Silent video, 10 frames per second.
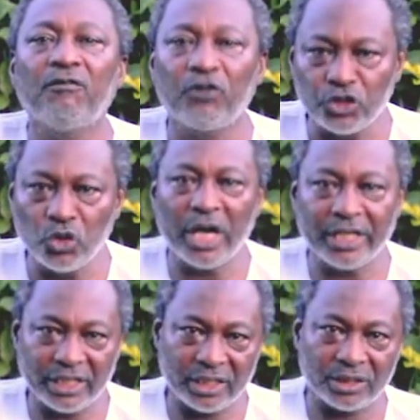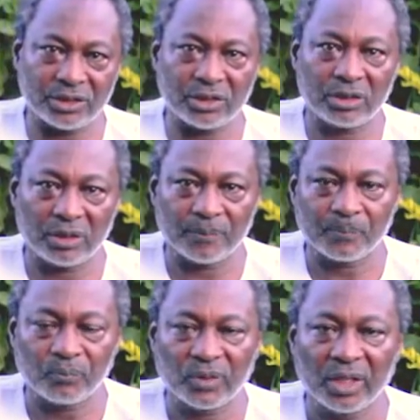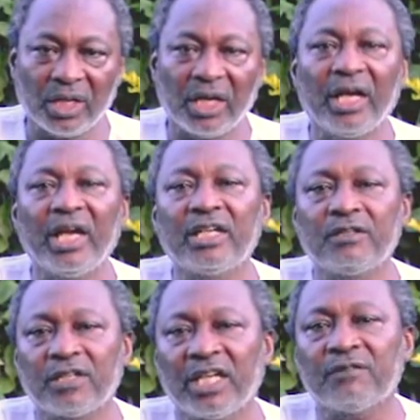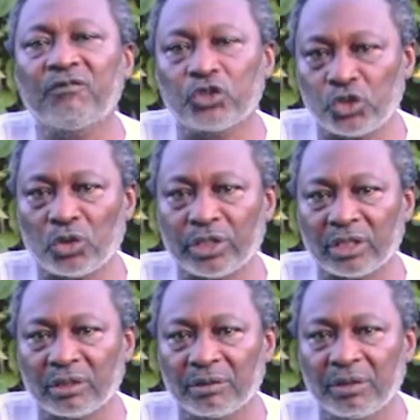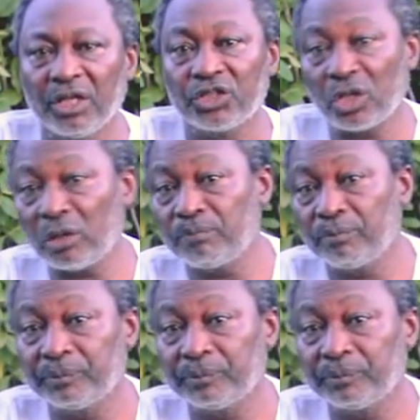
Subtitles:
for new ideas and for joy. So,